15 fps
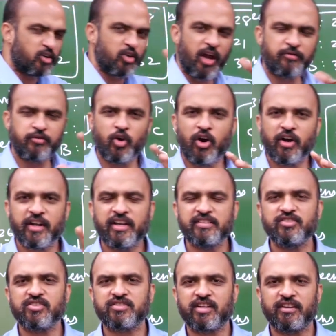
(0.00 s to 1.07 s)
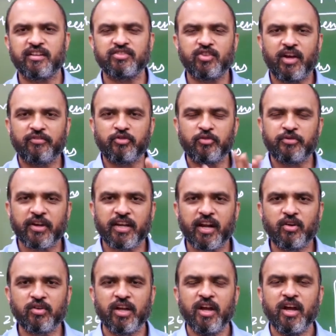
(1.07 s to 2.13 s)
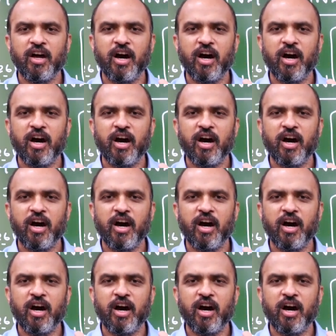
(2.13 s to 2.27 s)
but you have to organize your studies. You have to figure out